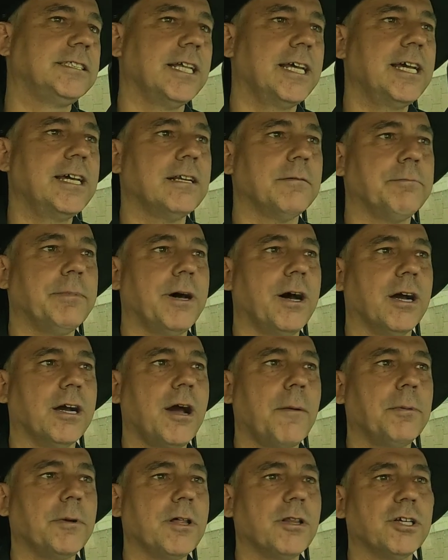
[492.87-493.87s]
then, a
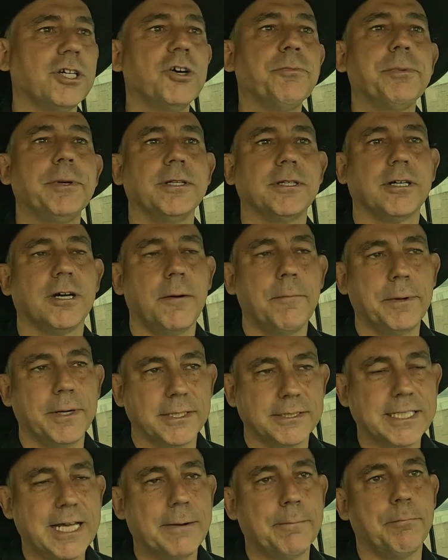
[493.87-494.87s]
couple other
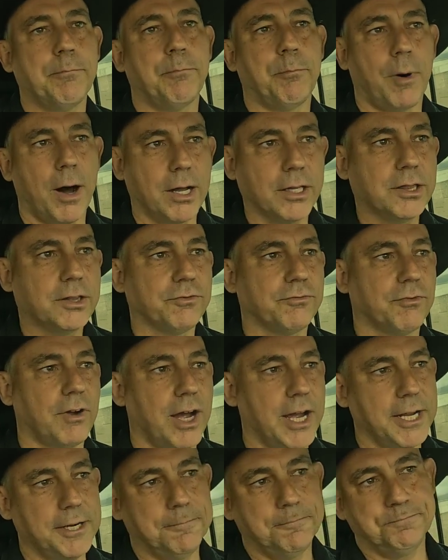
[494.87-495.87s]
companies had bought the
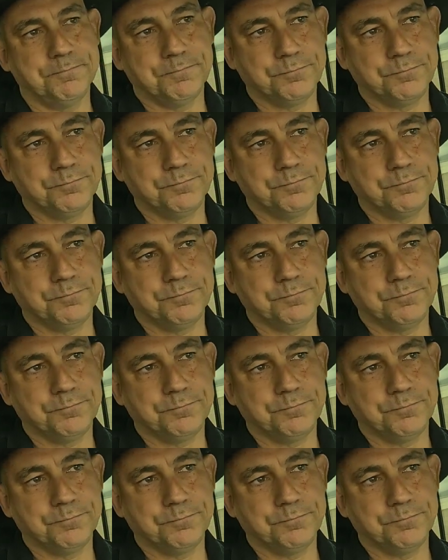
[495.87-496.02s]
ride